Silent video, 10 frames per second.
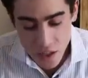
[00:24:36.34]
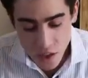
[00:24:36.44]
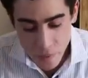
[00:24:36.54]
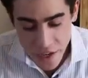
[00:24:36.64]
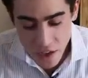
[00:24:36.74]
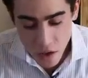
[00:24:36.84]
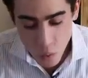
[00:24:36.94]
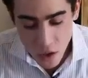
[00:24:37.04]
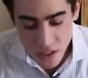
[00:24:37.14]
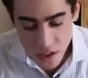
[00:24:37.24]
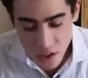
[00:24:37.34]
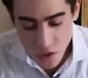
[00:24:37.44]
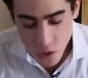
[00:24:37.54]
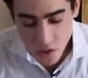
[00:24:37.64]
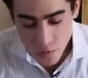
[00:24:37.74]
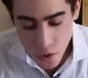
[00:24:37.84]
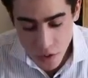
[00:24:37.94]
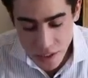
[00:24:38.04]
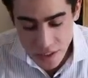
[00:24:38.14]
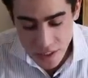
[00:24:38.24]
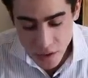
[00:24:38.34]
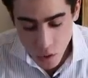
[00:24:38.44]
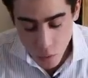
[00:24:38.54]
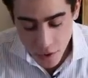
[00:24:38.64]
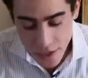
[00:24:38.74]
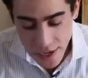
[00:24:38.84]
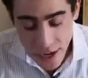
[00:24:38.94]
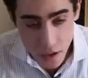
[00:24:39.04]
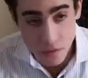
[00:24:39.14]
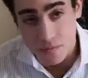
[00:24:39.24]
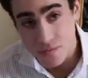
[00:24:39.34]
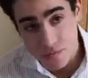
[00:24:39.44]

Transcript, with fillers: Sarmega, what is a good source of protein to eat while working out?